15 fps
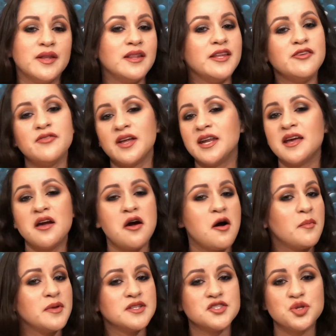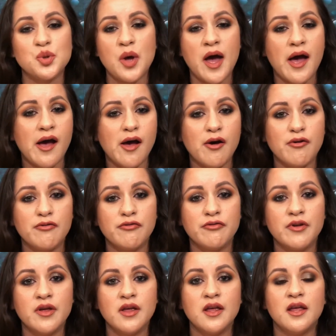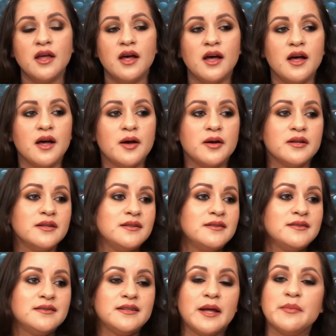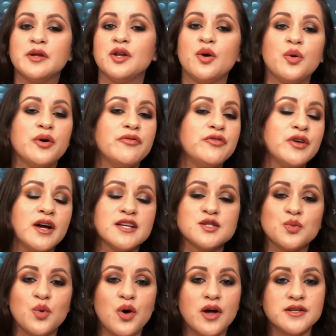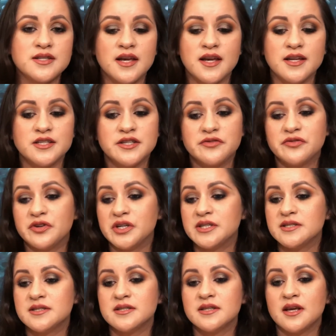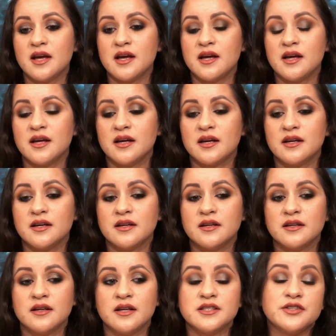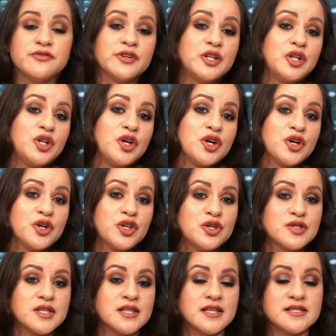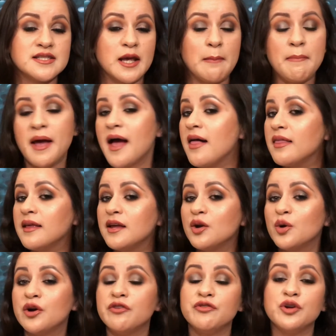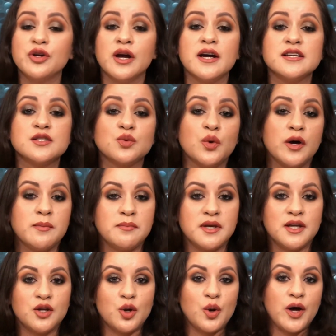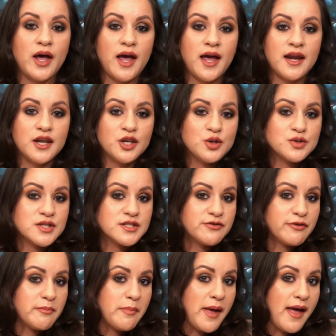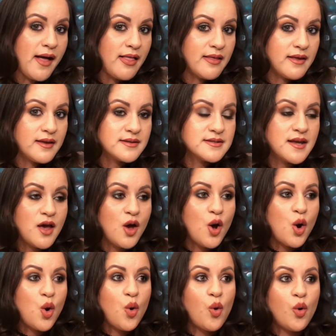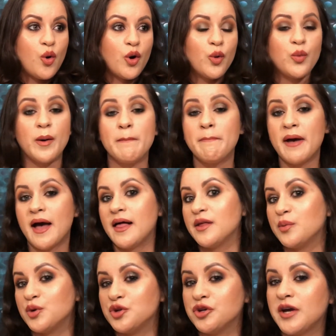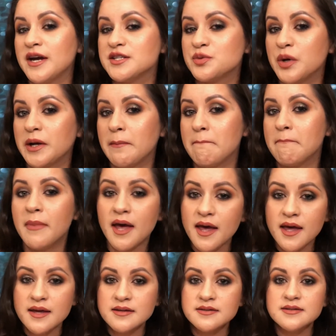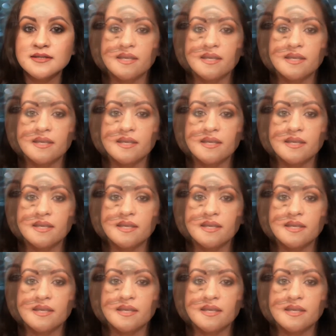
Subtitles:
Leave any comments you have. Let me know if you guys want a different look using the same palette, or if you guys want me to go ahead and use a different palette, or what palette would you guys recommend.